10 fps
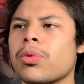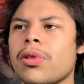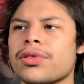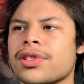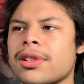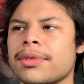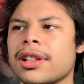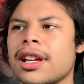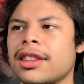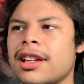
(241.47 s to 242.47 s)
roles or something
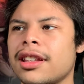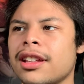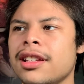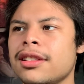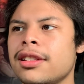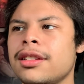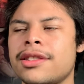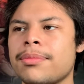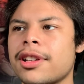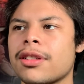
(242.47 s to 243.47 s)
like that. He
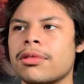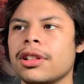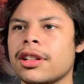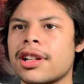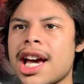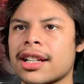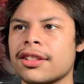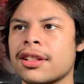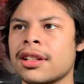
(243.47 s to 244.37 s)
seems like a really good actor.